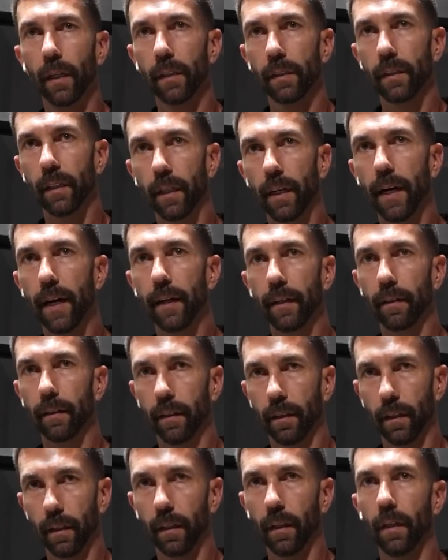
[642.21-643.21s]
So essentially,
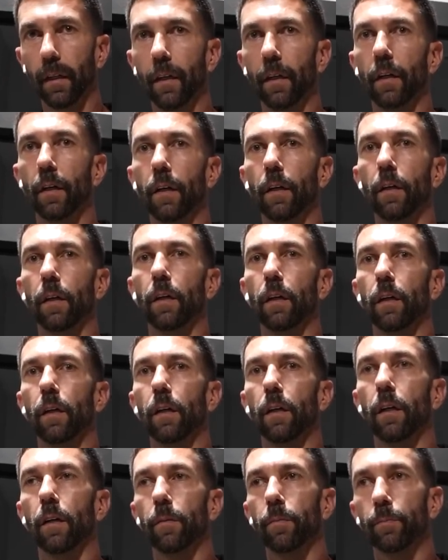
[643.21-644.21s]
it's legal at all events
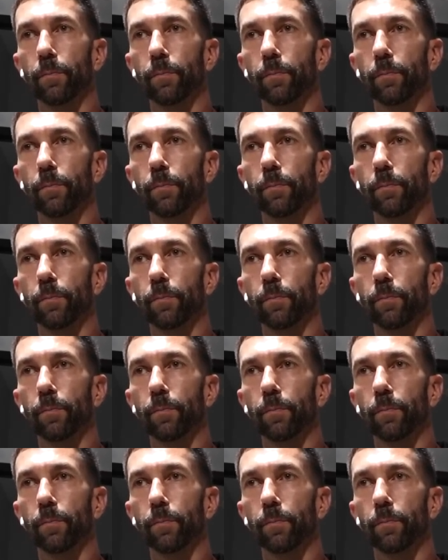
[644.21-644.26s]
now.